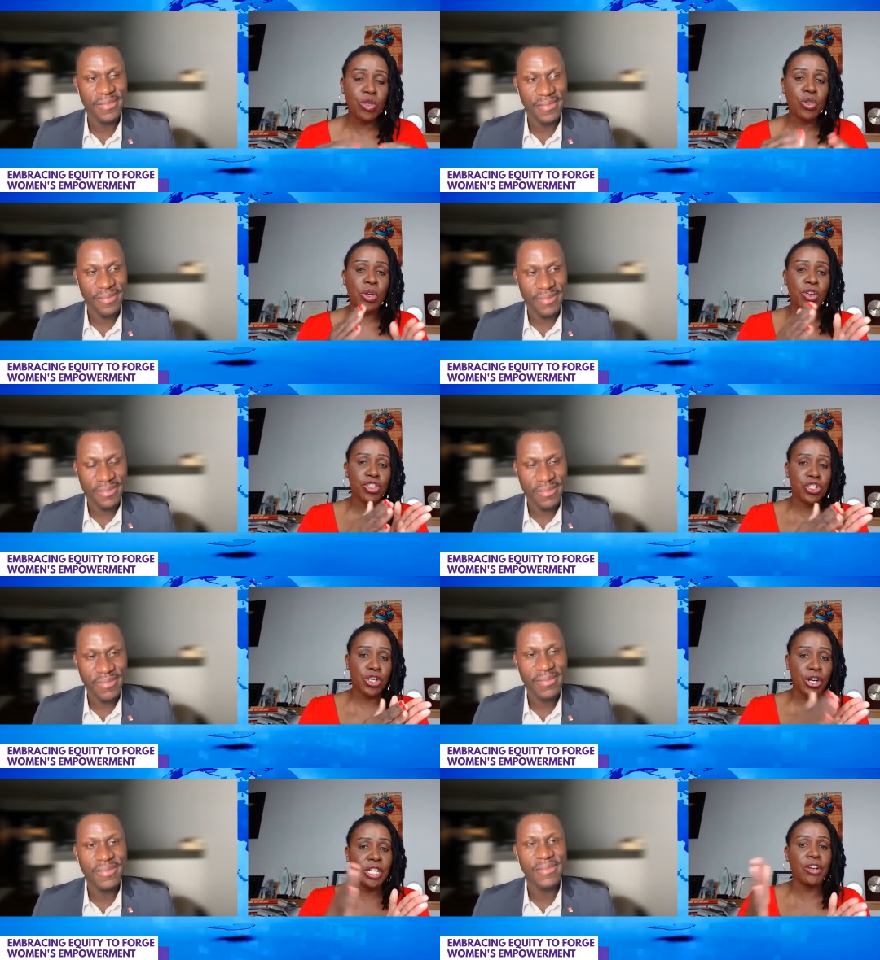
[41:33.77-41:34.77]
Speaker 1: So you, your
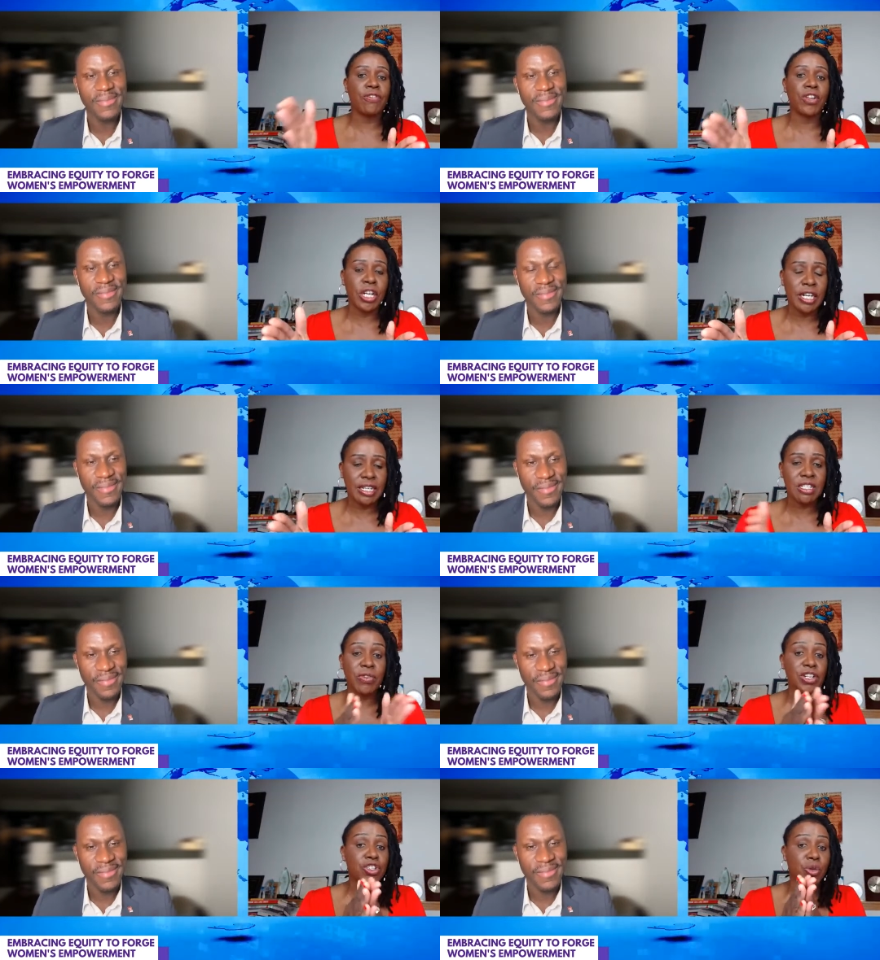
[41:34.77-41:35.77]
journey of learning is
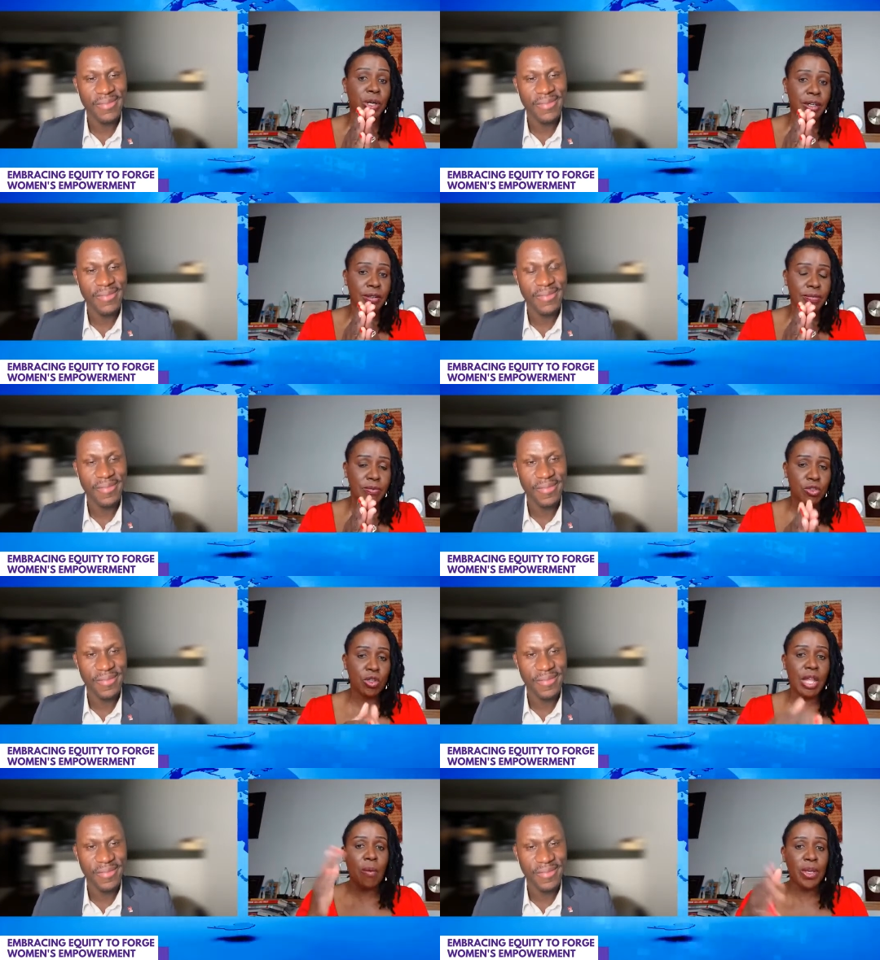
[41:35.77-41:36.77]
very short. So
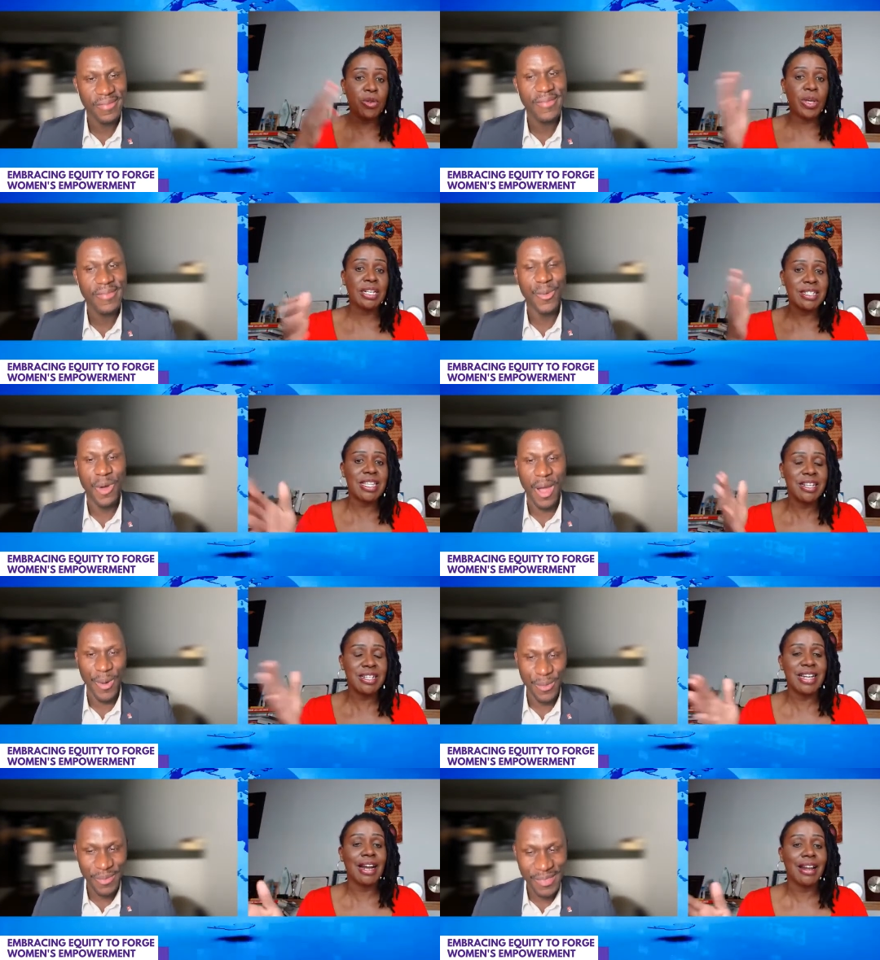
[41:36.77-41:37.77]
that way you get things
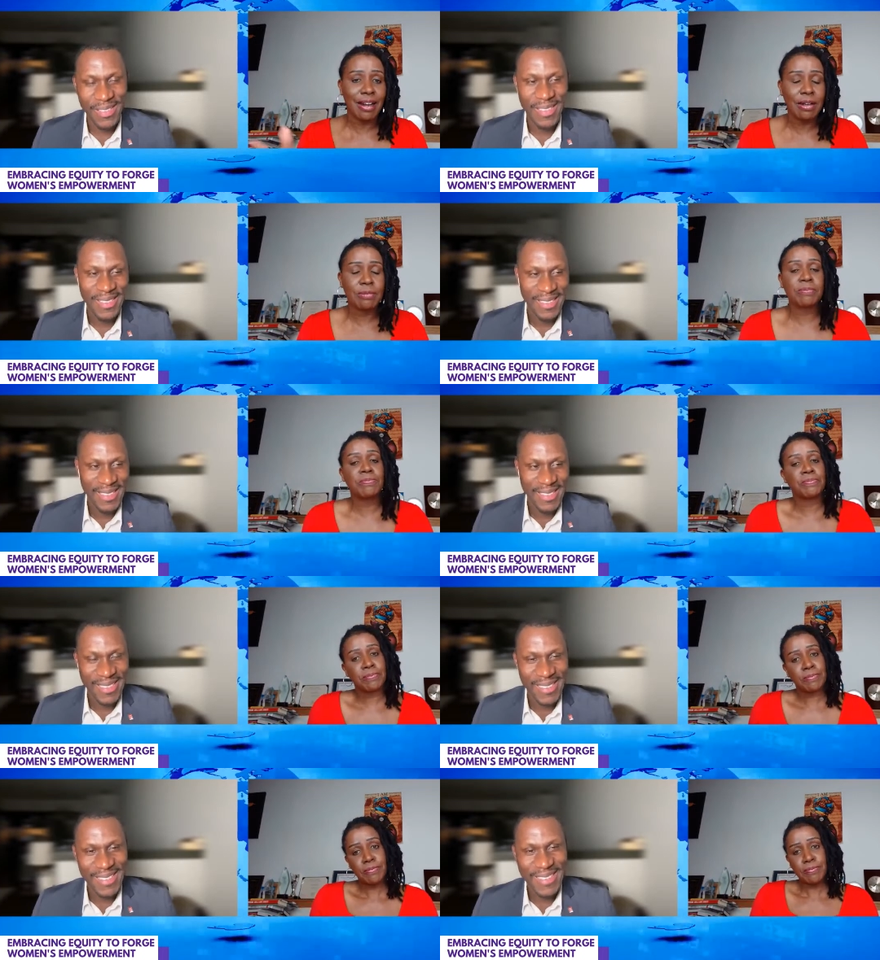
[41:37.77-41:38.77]
wow. done.
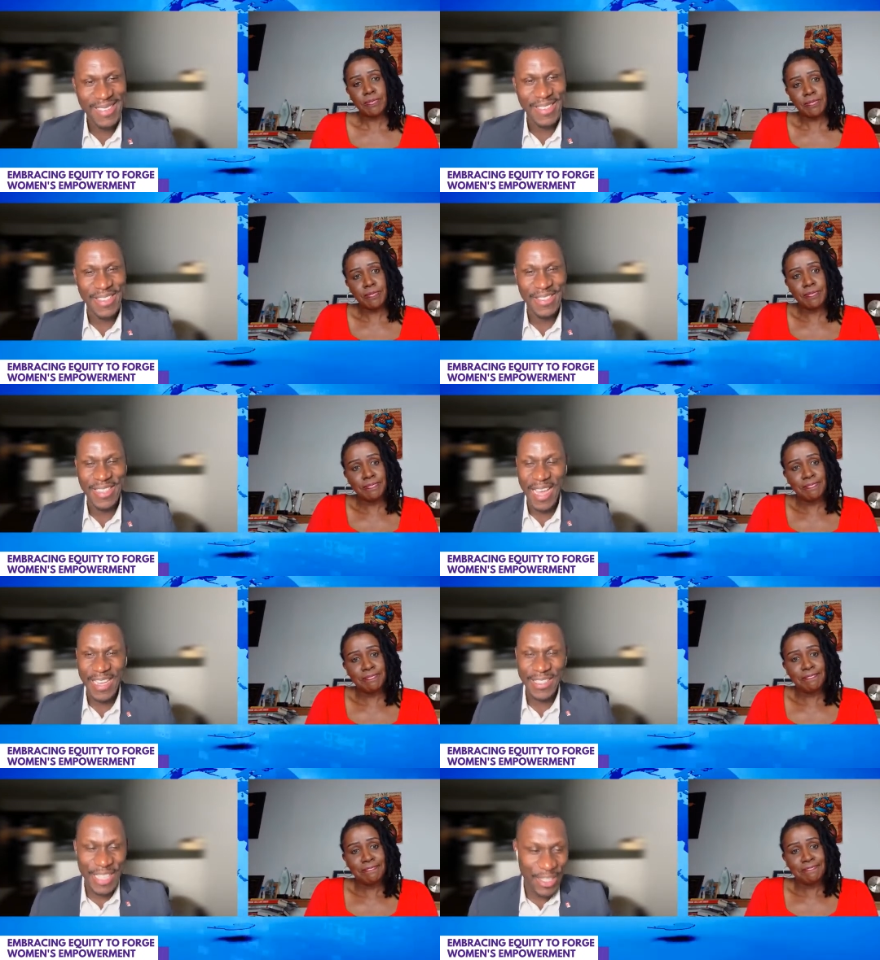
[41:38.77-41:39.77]

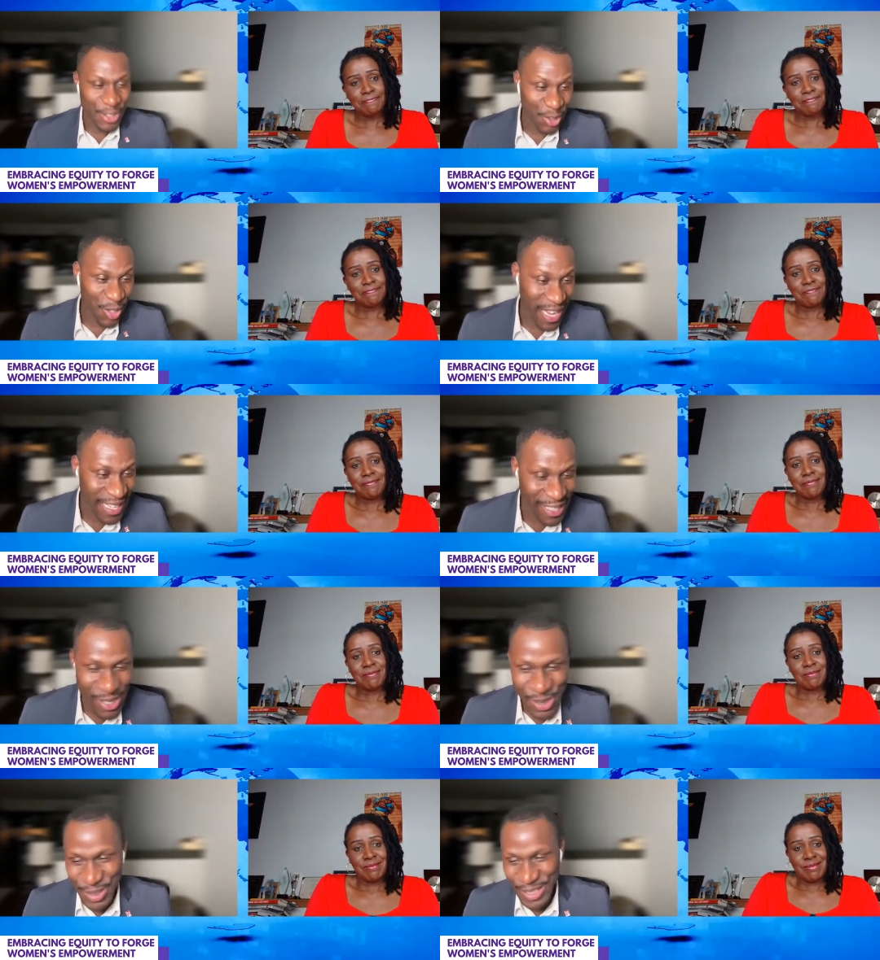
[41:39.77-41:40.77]
Speaker 2: That is a
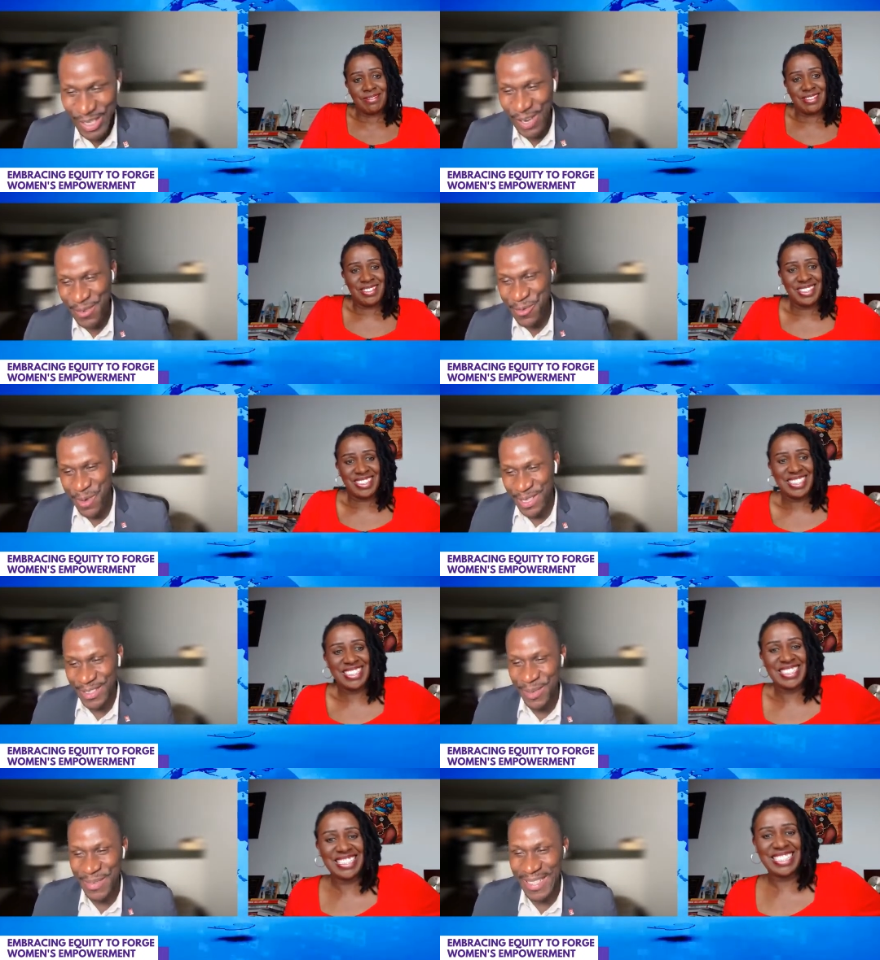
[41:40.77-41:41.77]
truckload of
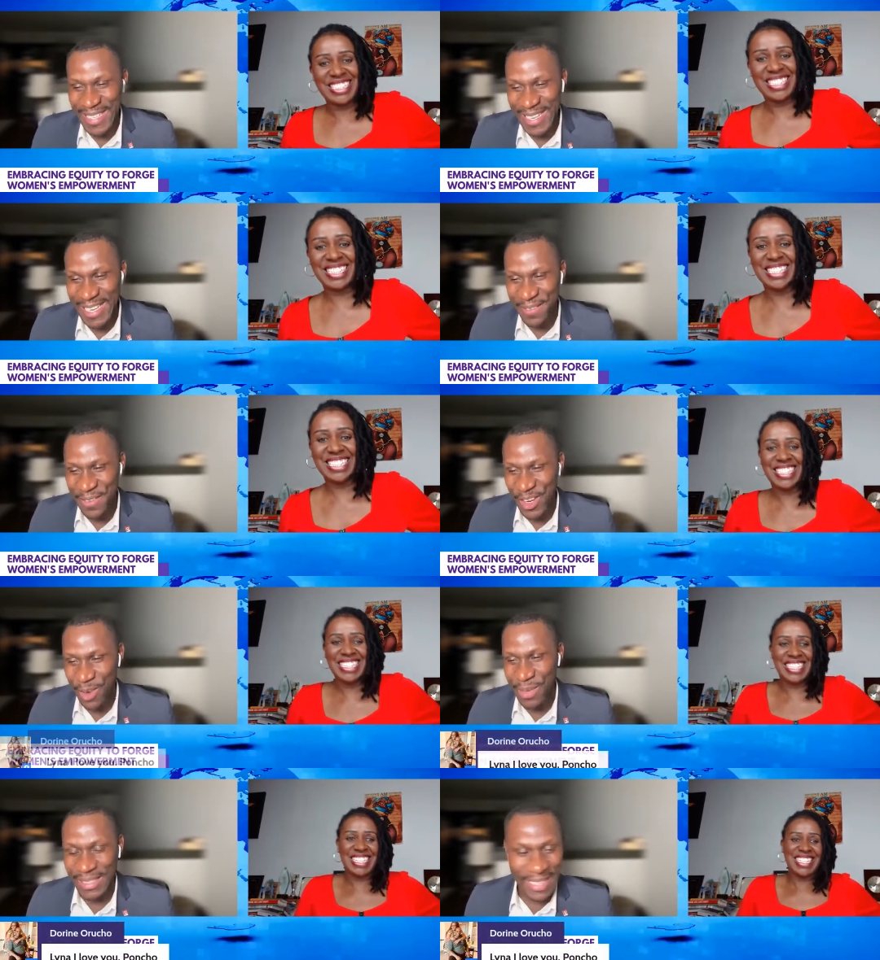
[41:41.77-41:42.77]
wisdom. Indeed, a
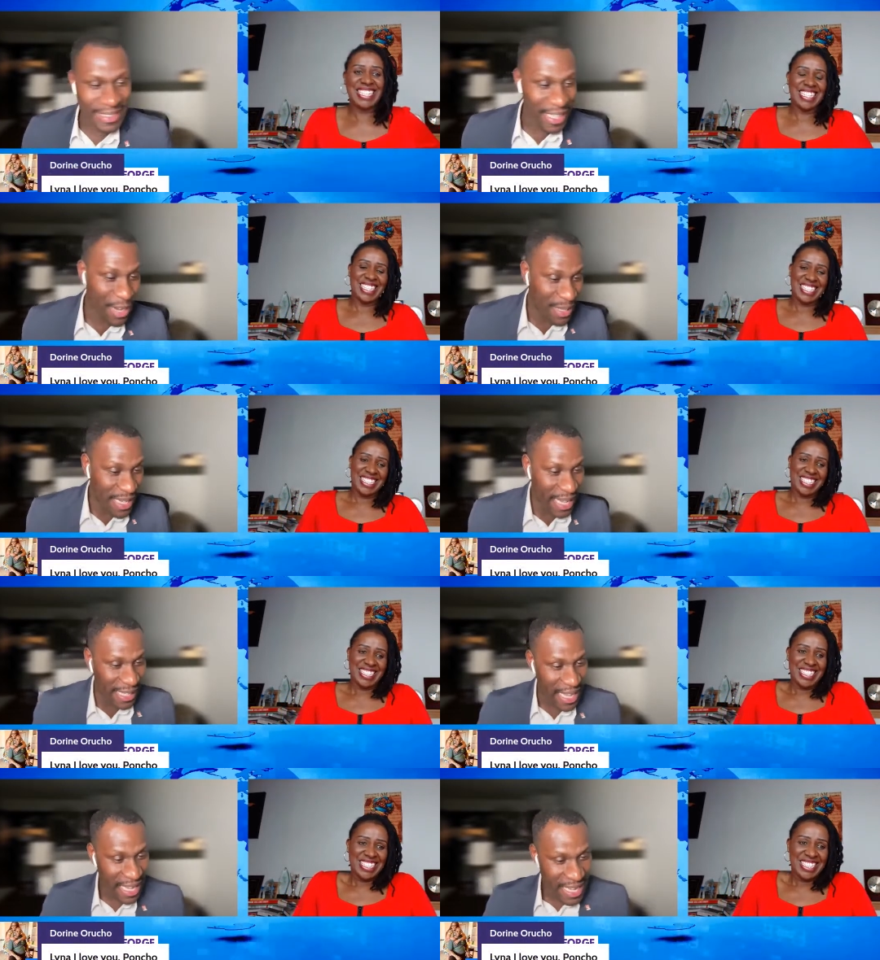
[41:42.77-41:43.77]
few comments that came in
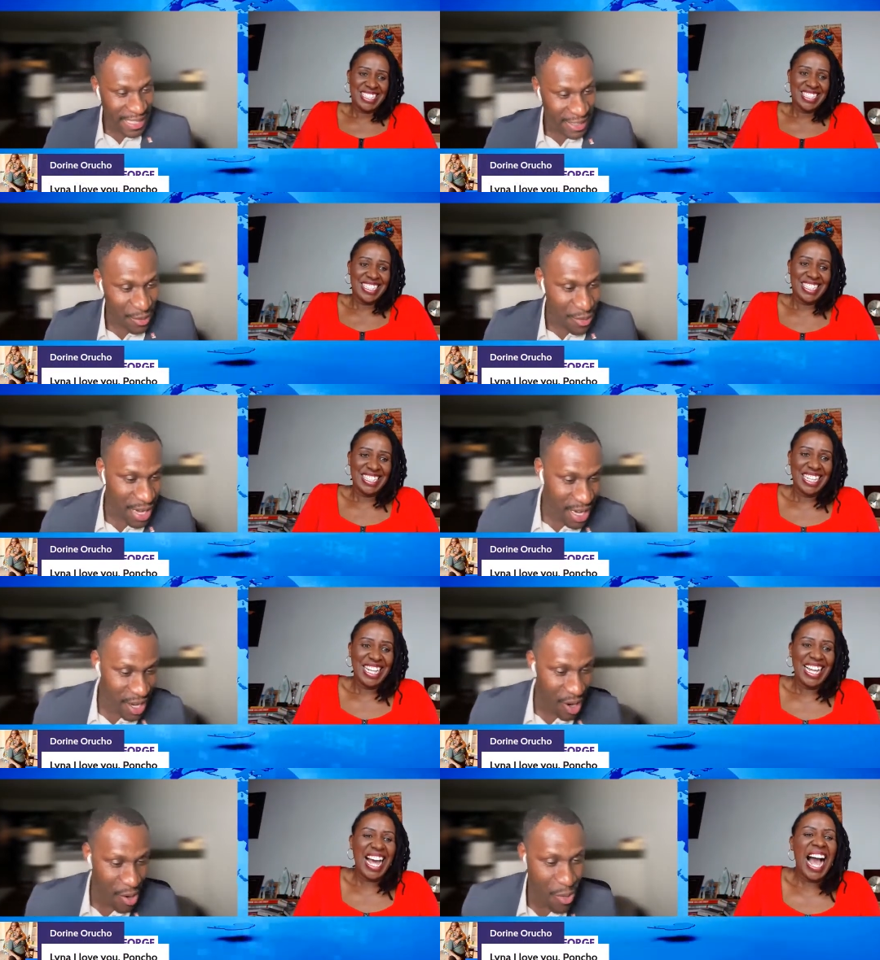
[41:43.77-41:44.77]
earlier.
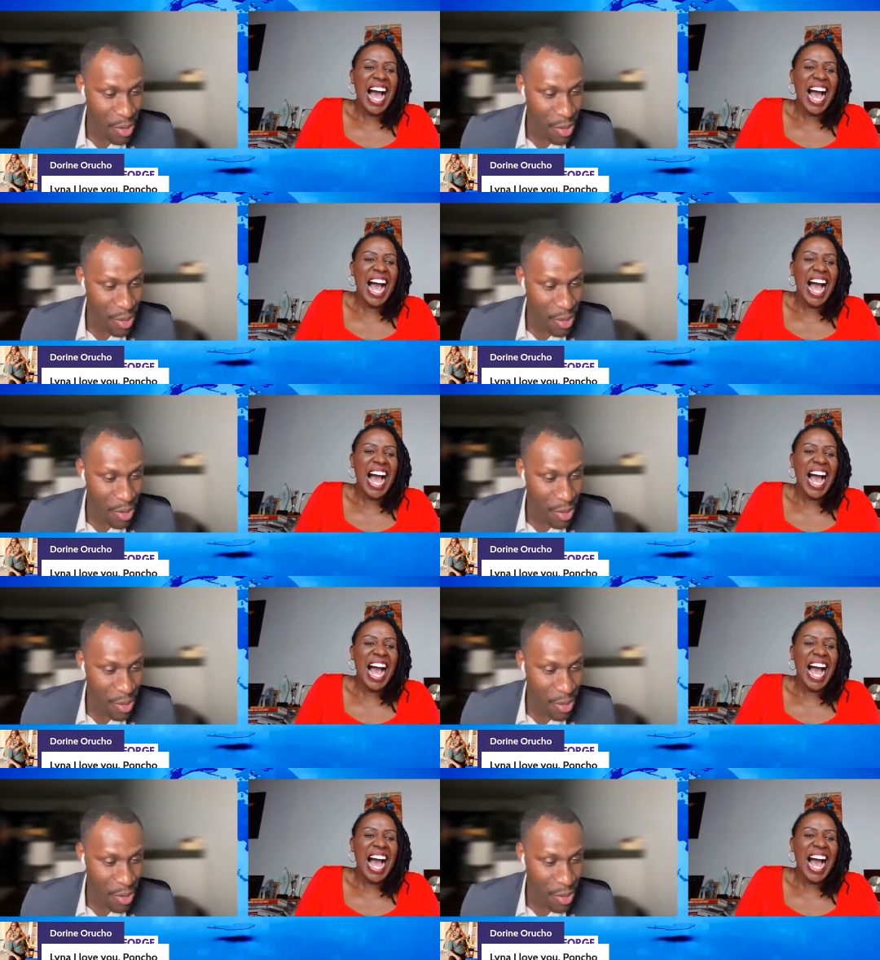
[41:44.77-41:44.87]
Doreen or